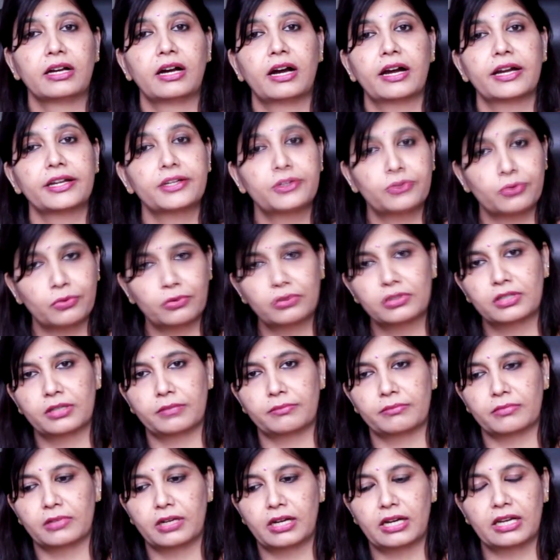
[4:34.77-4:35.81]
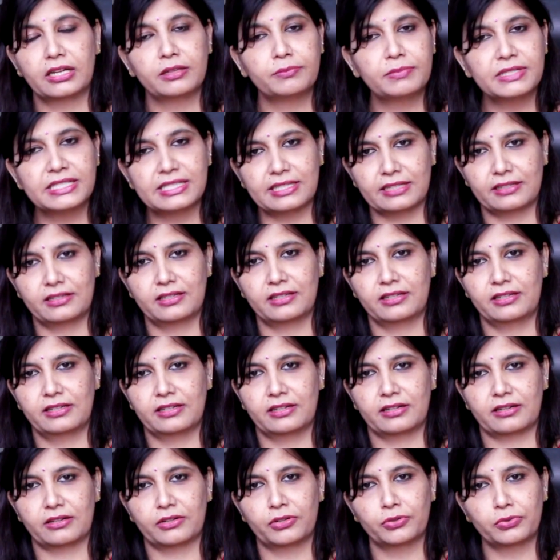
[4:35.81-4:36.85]
I told them I'll be sitting
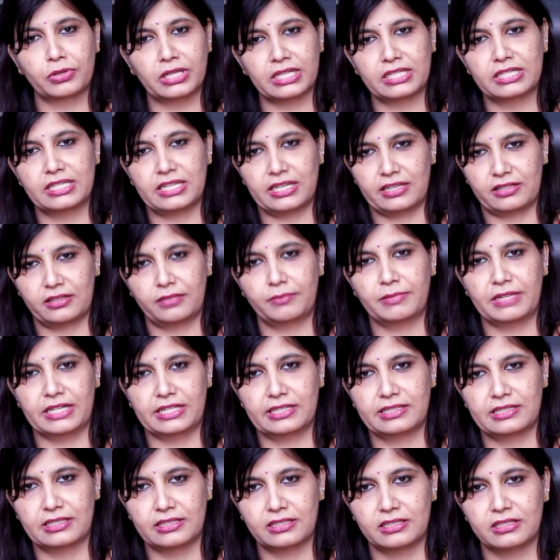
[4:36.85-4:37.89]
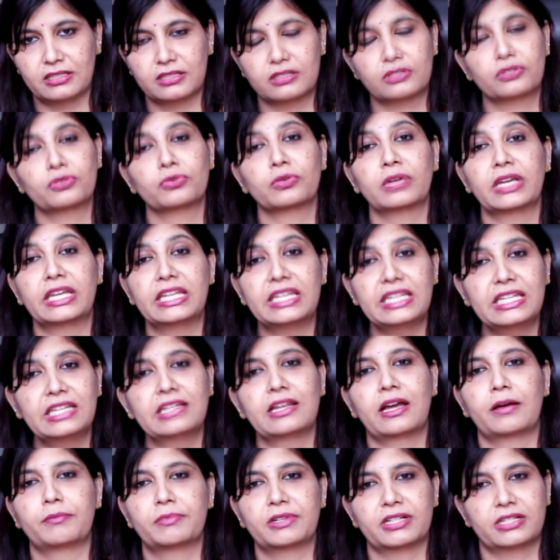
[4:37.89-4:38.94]
here. You can take the medicines to any
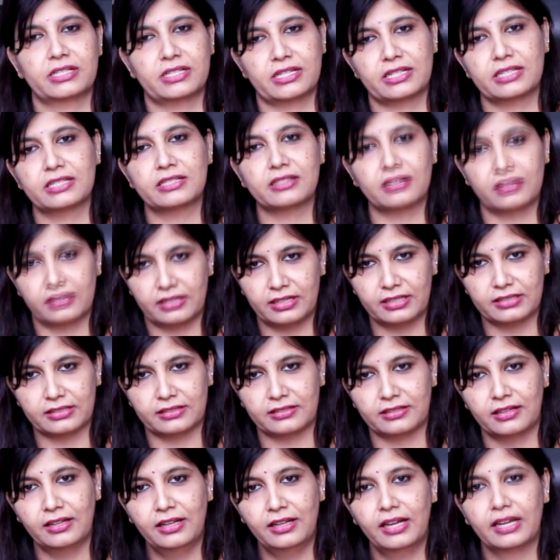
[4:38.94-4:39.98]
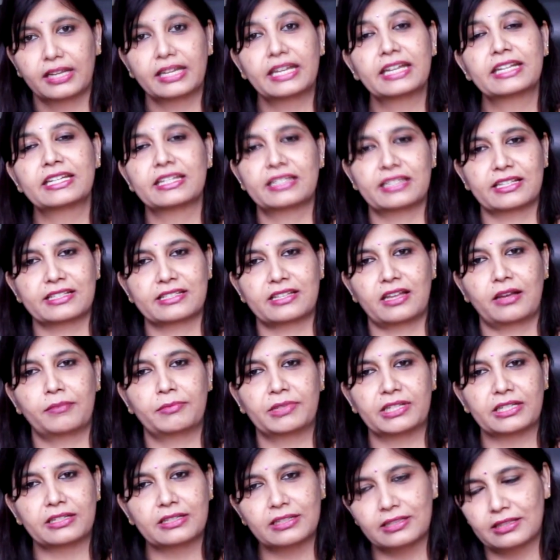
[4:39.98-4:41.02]
laboratories on earth, get it
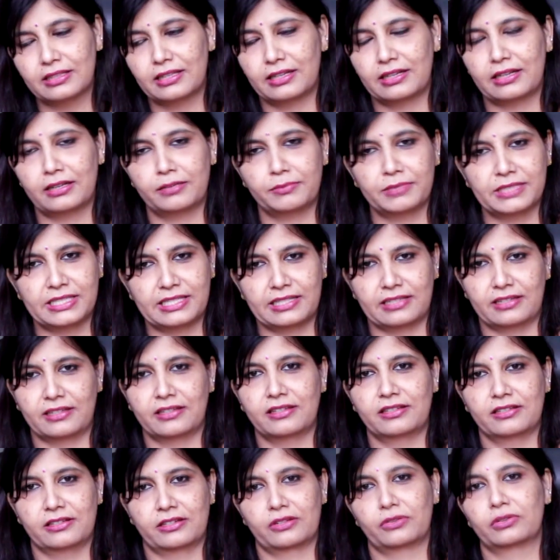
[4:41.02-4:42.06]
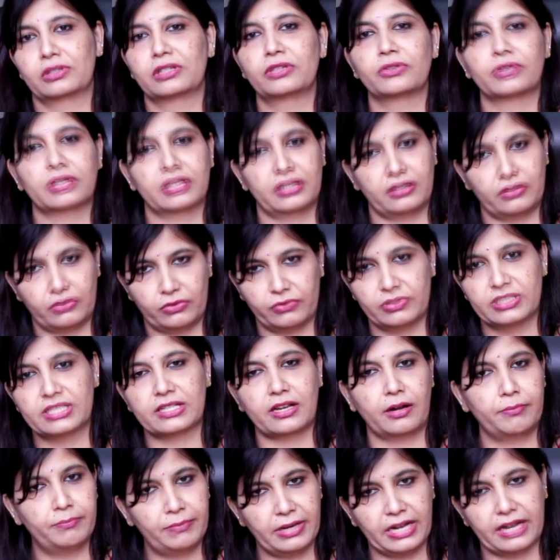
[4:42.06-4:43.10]
examined. Till then, I'll be sitting here only. You can always
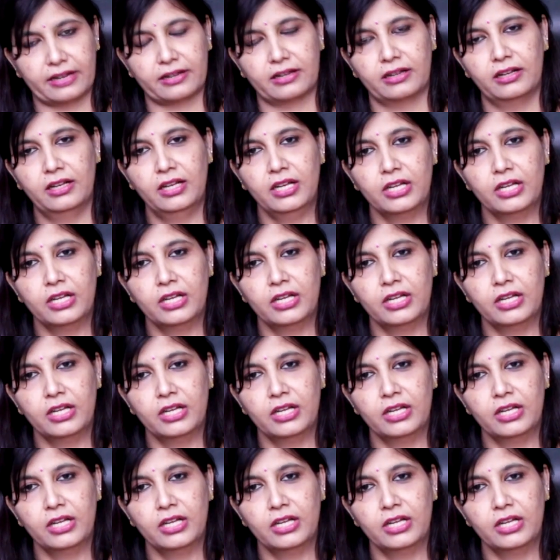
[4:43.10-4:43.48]
come back.